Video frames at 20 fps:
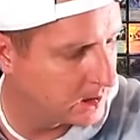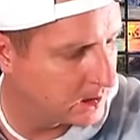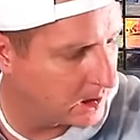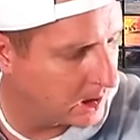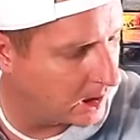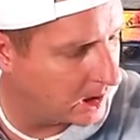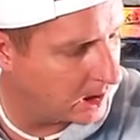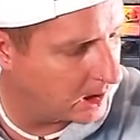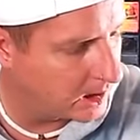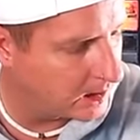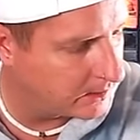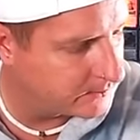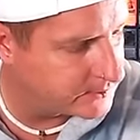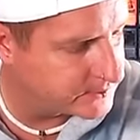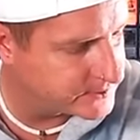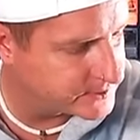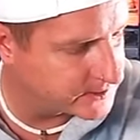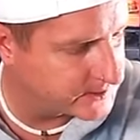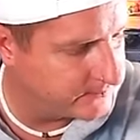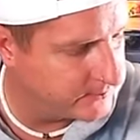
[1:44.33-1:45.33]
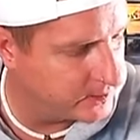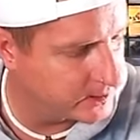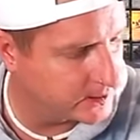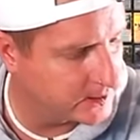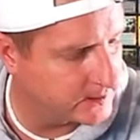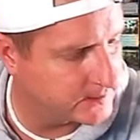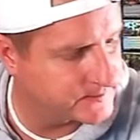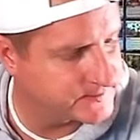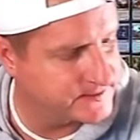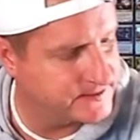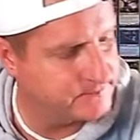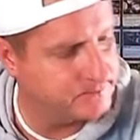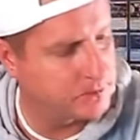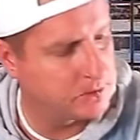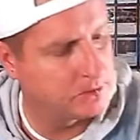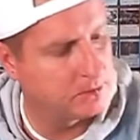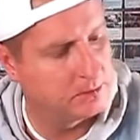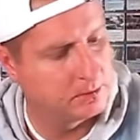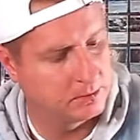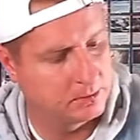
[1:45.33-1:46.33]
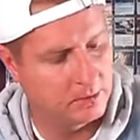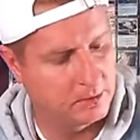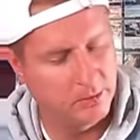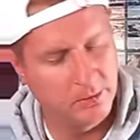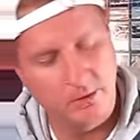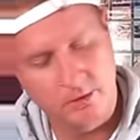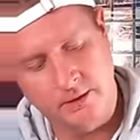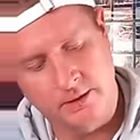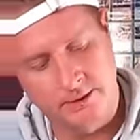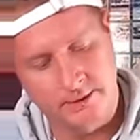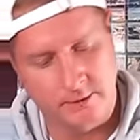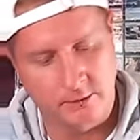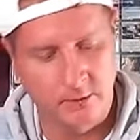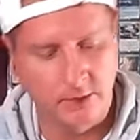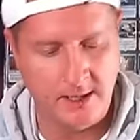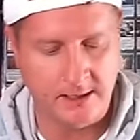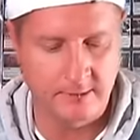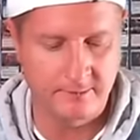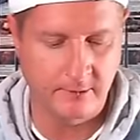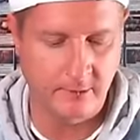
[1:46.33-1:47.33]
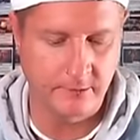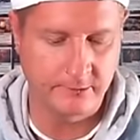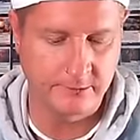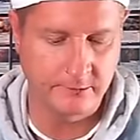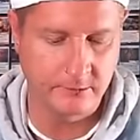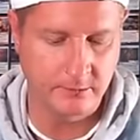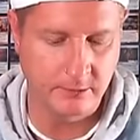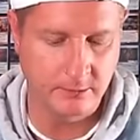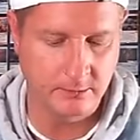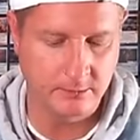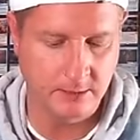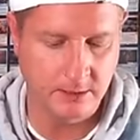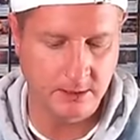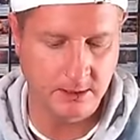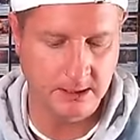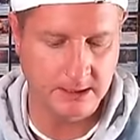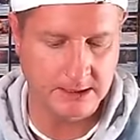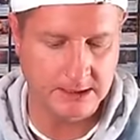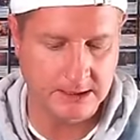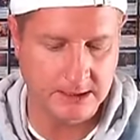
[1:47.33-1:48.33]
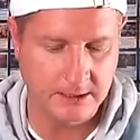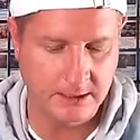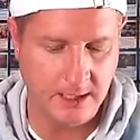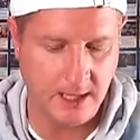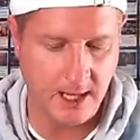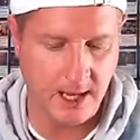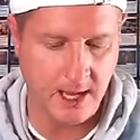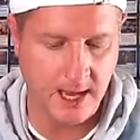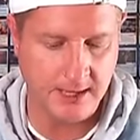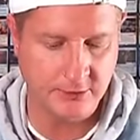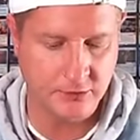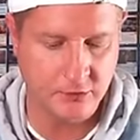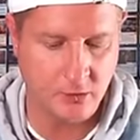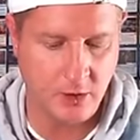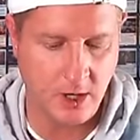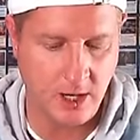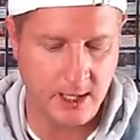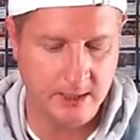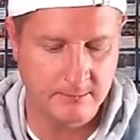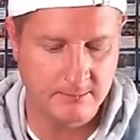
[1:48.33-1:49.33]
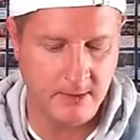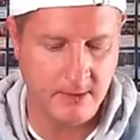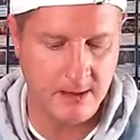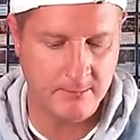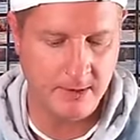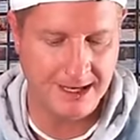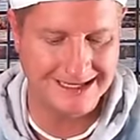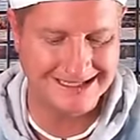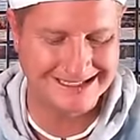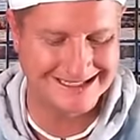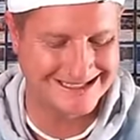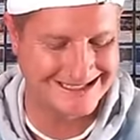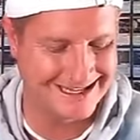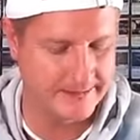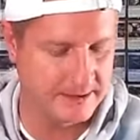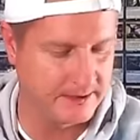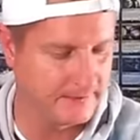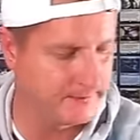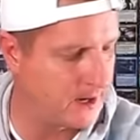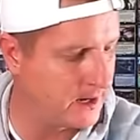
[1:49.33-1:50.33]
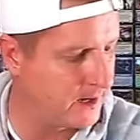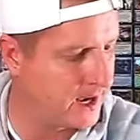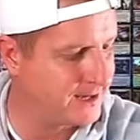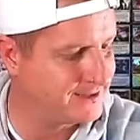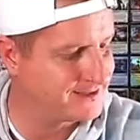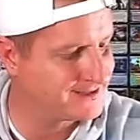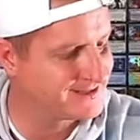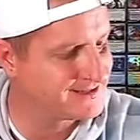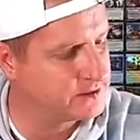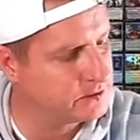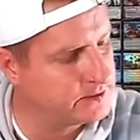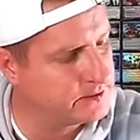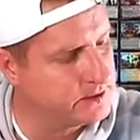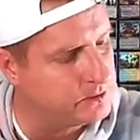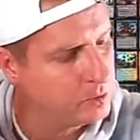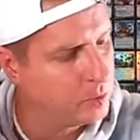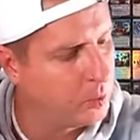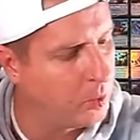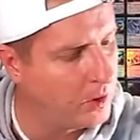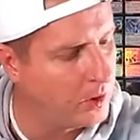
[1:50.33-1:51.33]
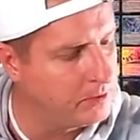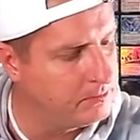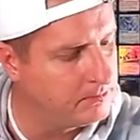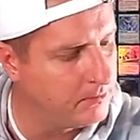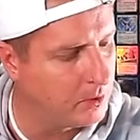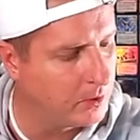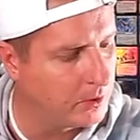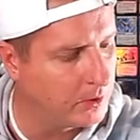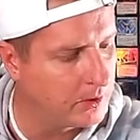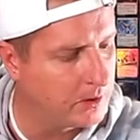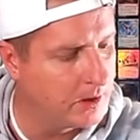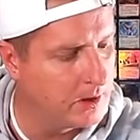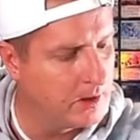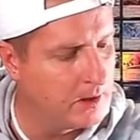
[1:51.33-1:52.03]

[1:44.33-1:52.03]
Uh, just to give you like an example, well, we'll get to cracking very soon here, but like, yeah, I tried my best. I mean, I, I still need one more